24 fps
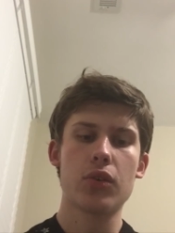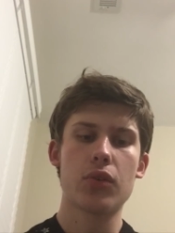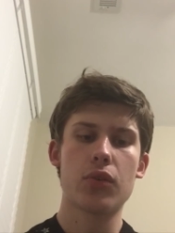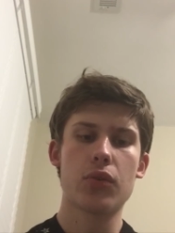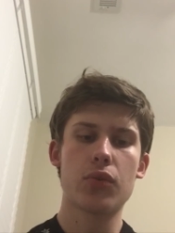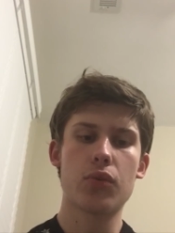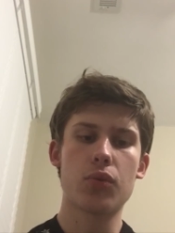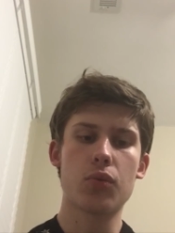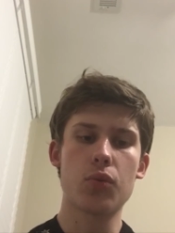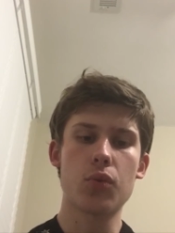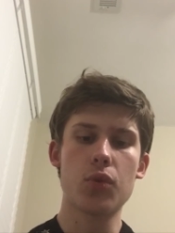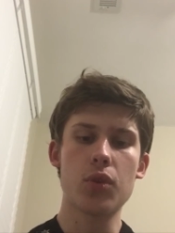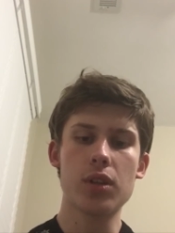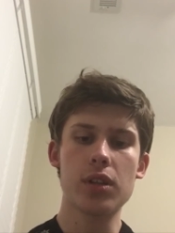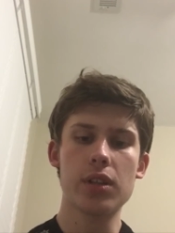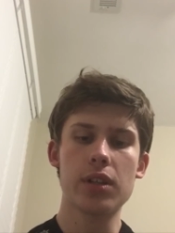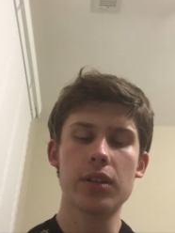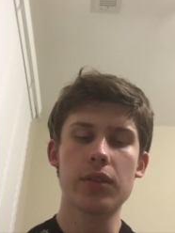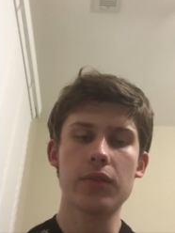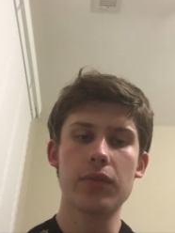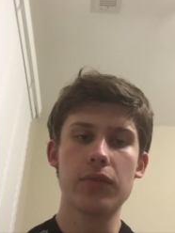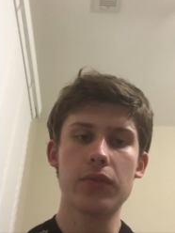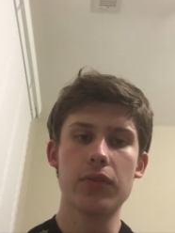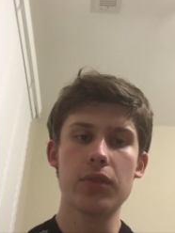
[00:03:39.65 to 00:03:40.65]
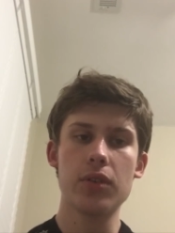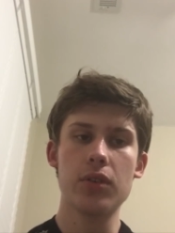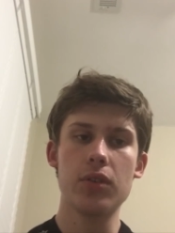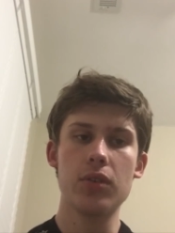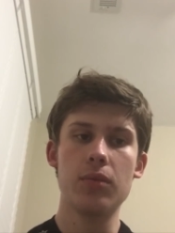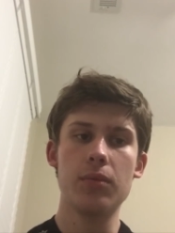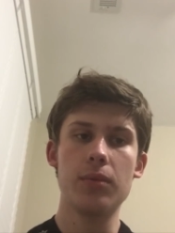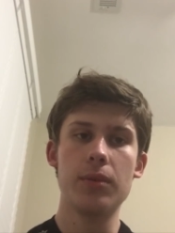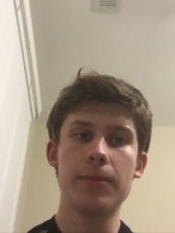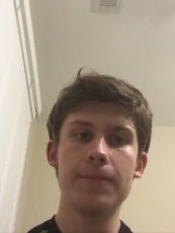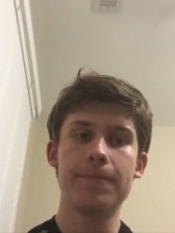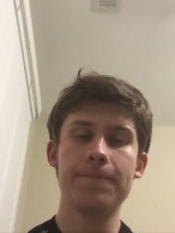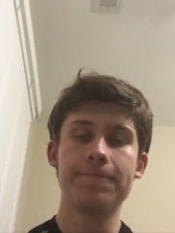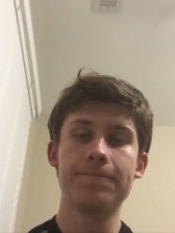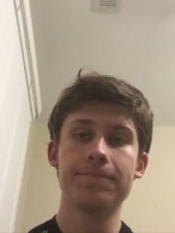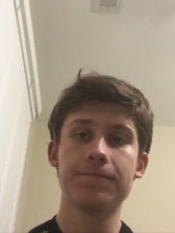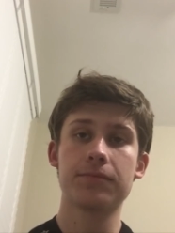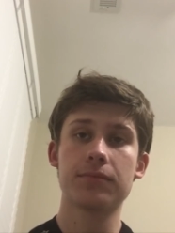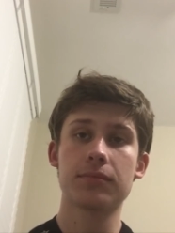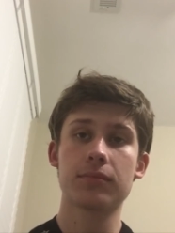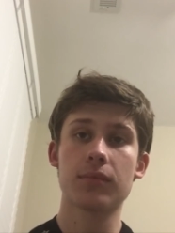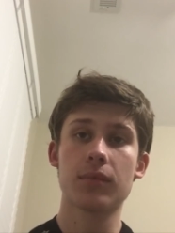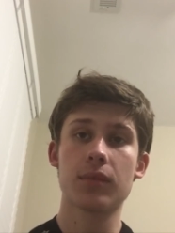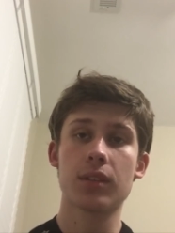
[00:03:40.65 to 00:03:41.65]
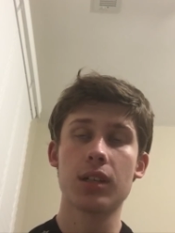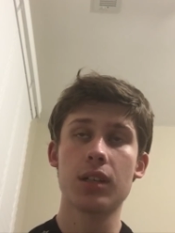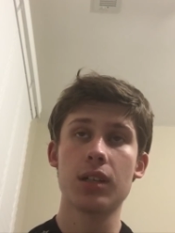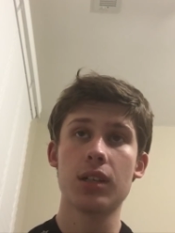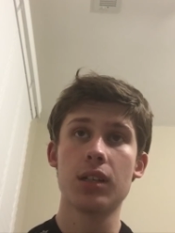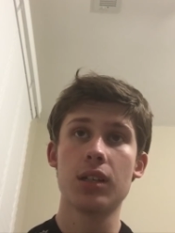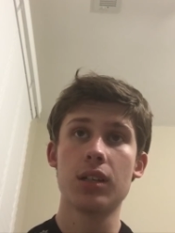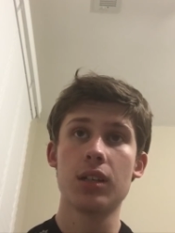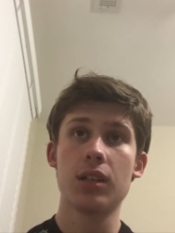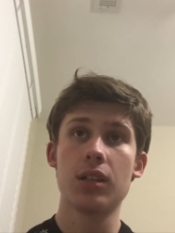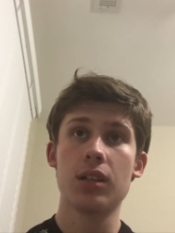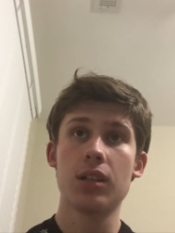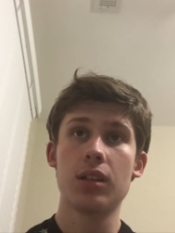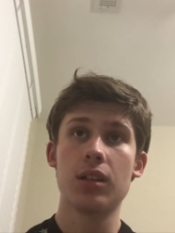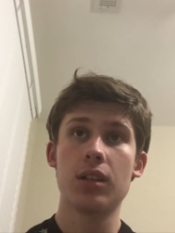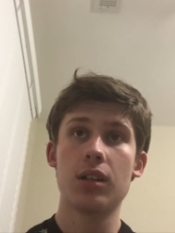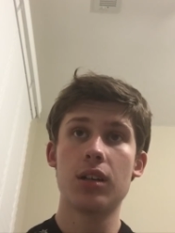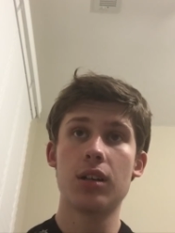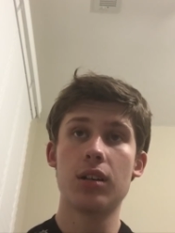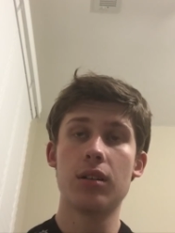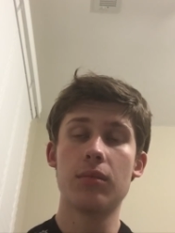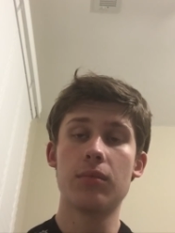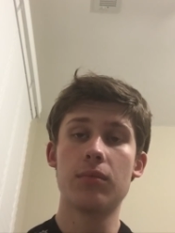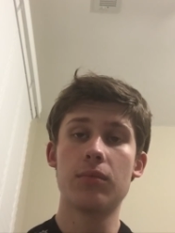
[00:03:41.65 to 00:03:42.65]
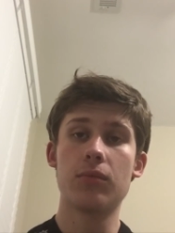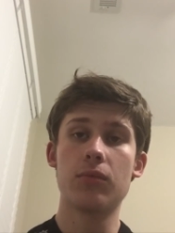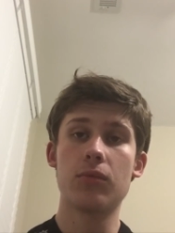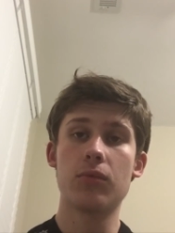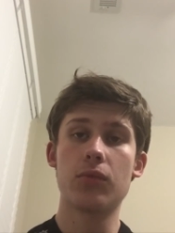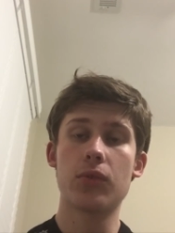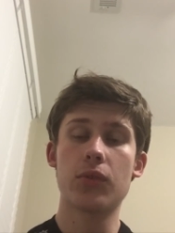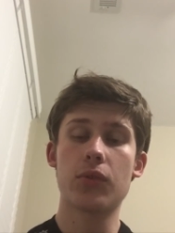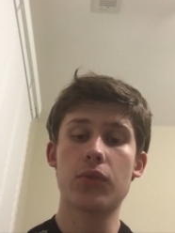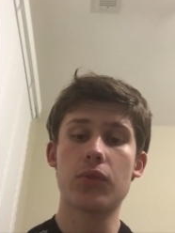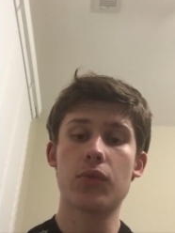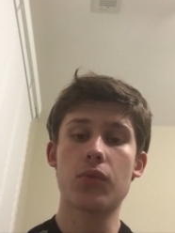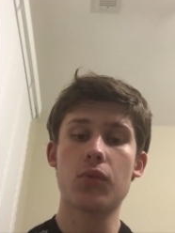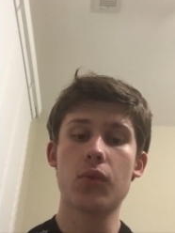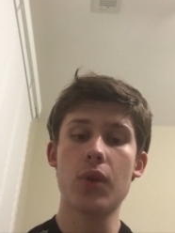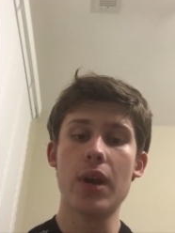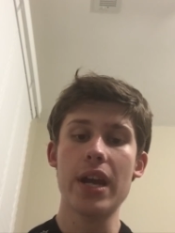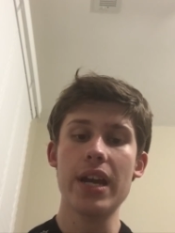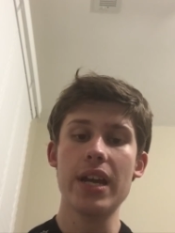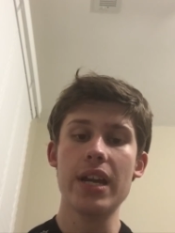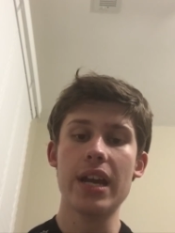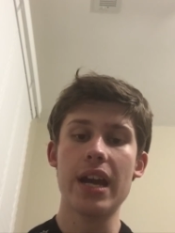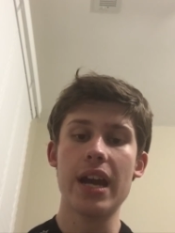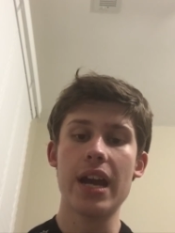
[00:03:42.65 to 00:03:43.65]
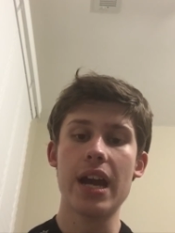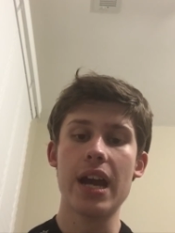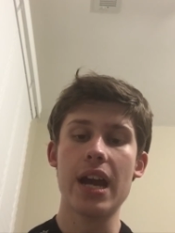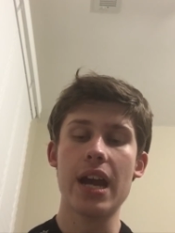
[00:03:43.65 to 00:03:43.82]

thrilling film. Um, with great